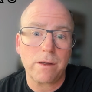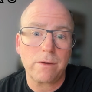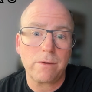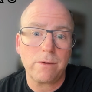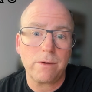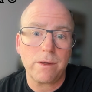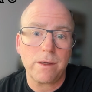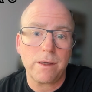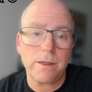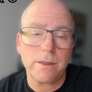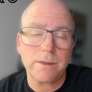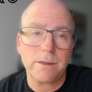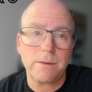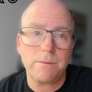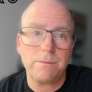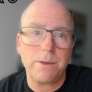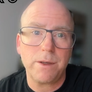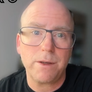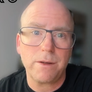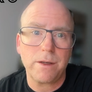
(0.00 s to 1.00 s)
through this
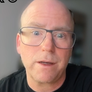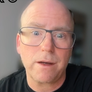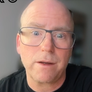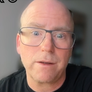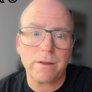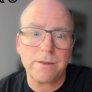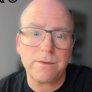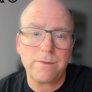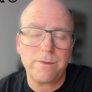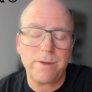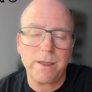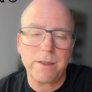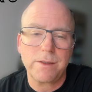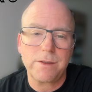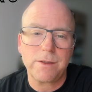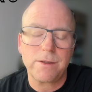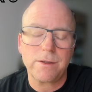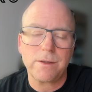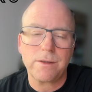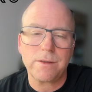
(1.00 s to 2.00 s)
and building all these
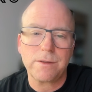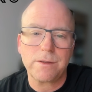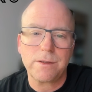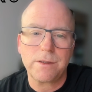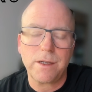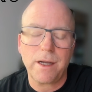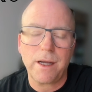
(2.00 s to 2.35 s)
features